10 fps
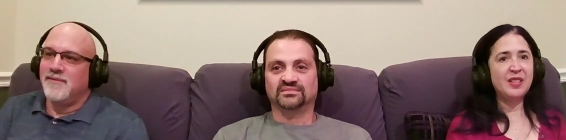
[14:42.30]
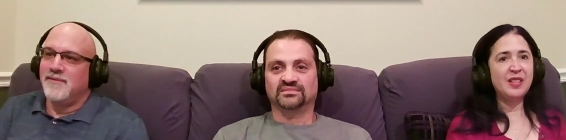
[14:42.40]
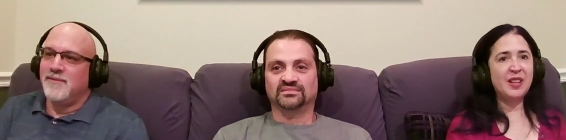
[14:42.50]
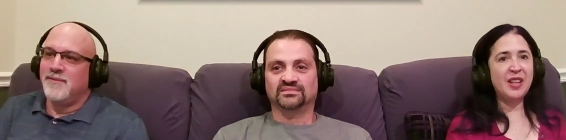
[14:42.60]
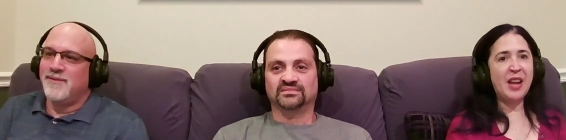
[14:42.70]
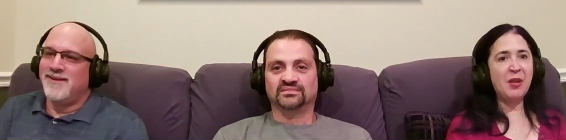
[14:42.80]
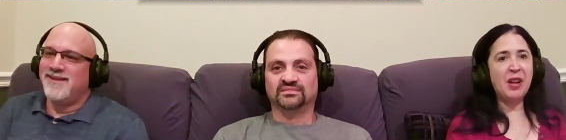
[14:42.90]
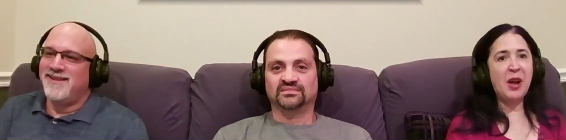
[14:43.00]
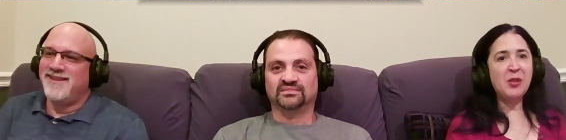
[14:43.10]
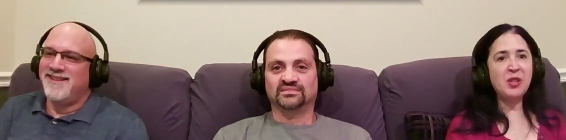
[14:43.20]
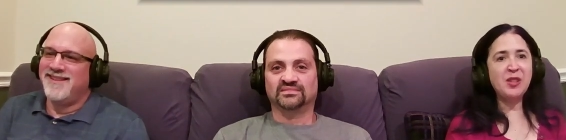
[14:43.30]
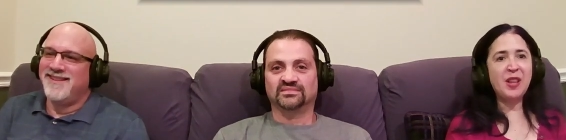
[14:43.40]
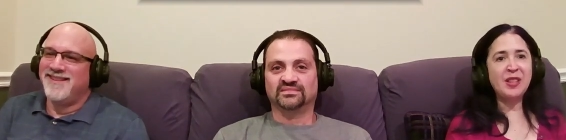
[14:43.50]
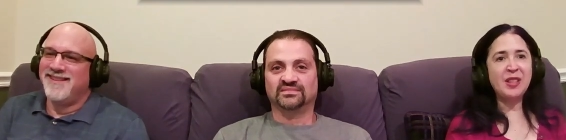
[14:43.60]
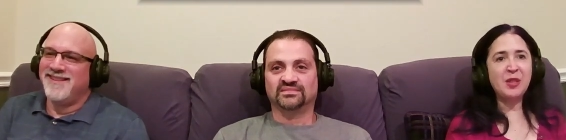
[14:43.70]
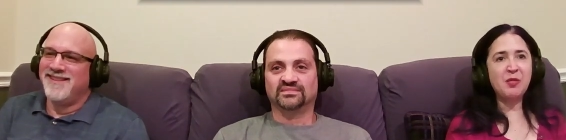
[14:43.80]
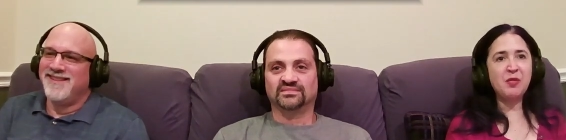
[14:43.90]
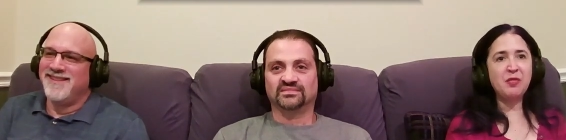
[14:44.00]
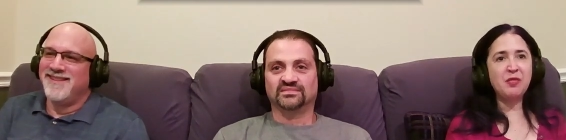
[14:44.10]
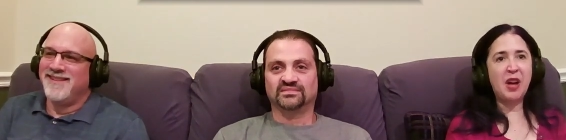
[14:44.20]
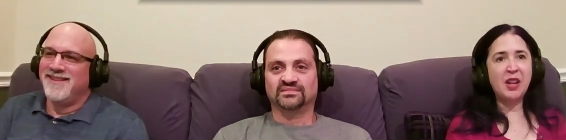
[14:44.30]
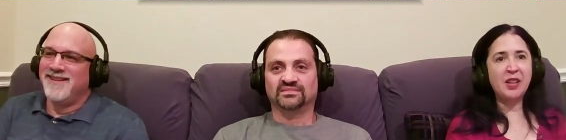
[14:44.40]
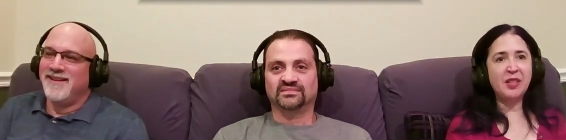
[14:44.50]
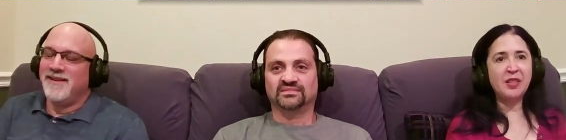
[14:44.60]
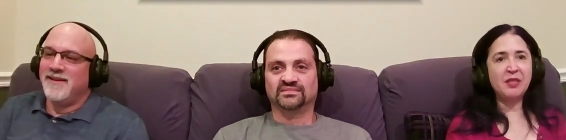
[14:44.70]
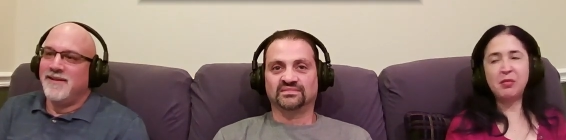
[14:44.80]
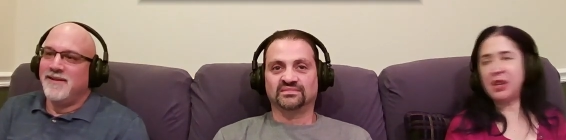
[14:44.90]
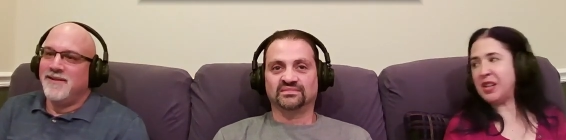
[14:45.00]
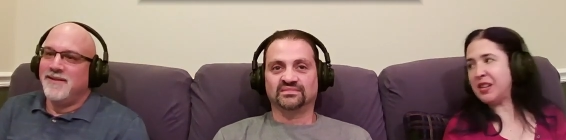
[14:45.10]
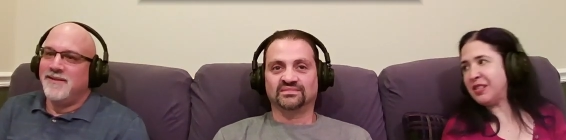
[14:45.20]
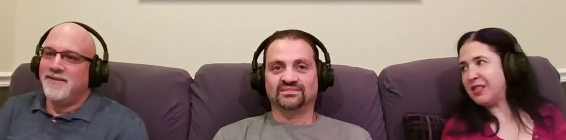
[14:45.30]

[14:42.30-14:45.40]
Speaker 1: But yeah, right now she thinks it's fun, but.